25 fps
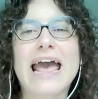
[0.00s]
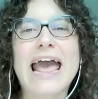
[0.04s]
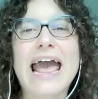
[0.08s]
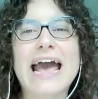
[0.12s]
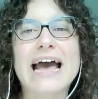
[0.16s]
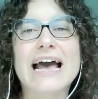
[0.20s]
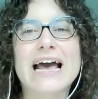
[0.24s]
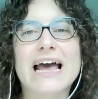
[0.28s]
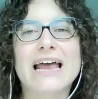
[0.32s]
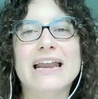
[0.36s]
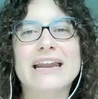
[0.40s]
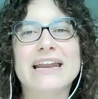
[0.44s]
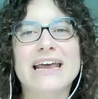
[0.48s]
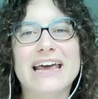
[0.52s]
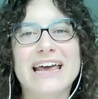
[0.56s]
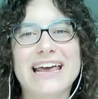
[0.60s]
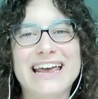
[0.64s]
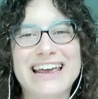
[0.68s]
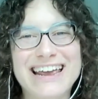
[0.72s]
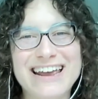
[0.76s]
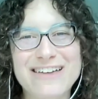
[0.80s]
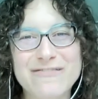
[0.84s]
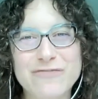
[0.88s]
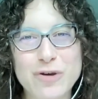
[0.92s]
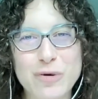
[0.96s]
And
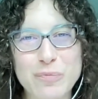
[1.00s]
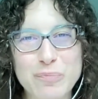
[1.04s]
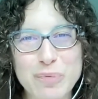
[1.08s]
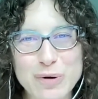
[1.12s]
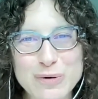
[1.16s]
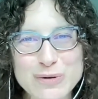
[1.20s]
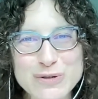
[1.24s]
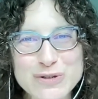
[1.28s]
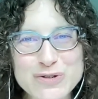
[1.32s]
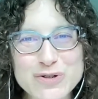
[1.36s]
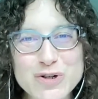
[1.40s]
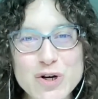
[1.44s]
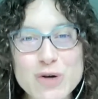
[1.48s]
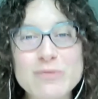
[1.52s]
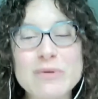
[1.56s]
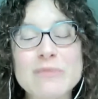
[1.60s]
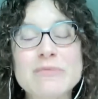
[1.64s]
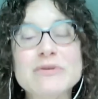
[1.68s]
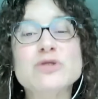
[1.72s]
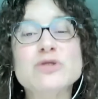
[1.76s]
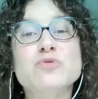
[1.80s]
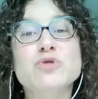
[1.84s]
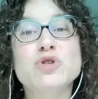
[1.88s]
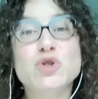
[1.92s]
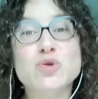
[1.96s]
if you impose term limits,